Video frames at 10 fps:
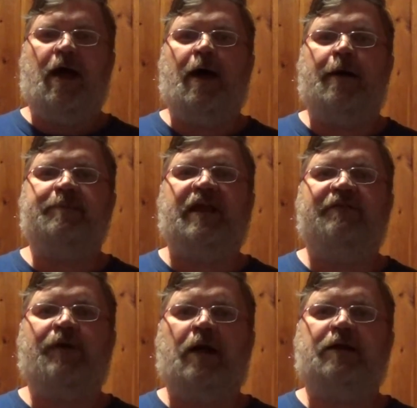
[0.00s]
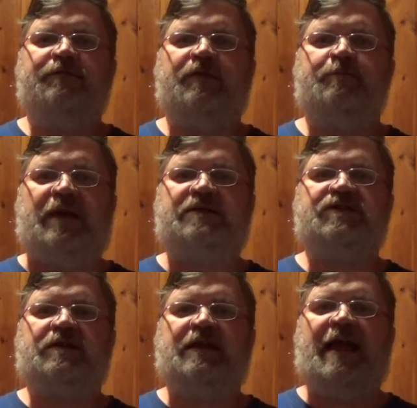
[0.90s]
Ivanova
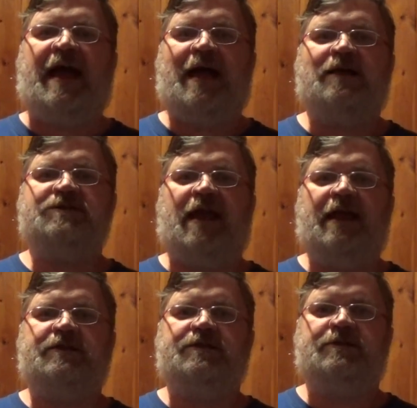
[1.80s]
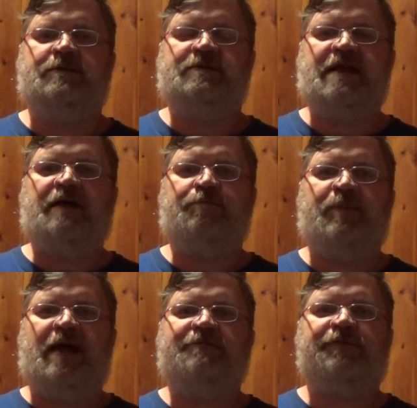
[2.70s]
basically has a
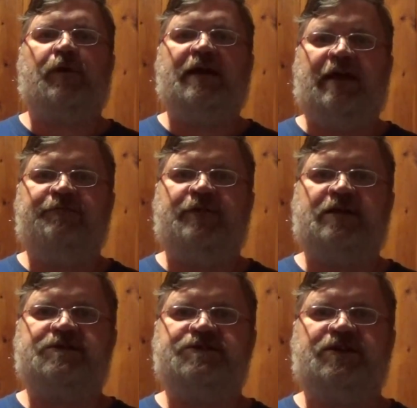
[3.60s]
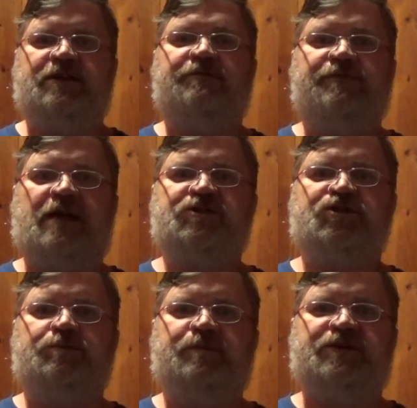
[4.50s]
deathbed forgiveness
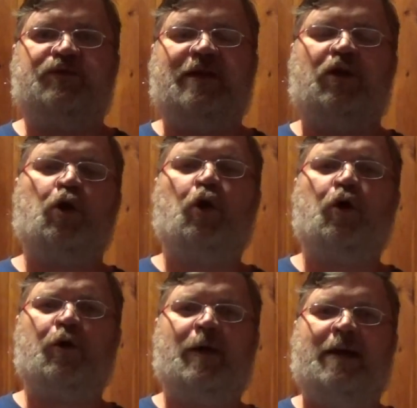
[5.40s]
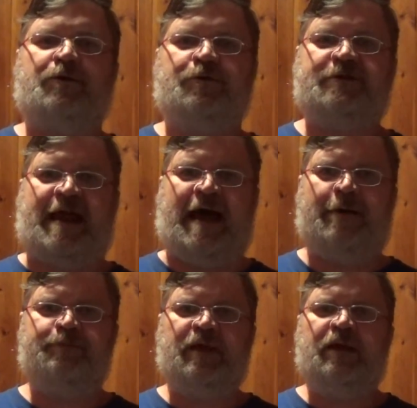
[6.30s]
confession between her and her dad.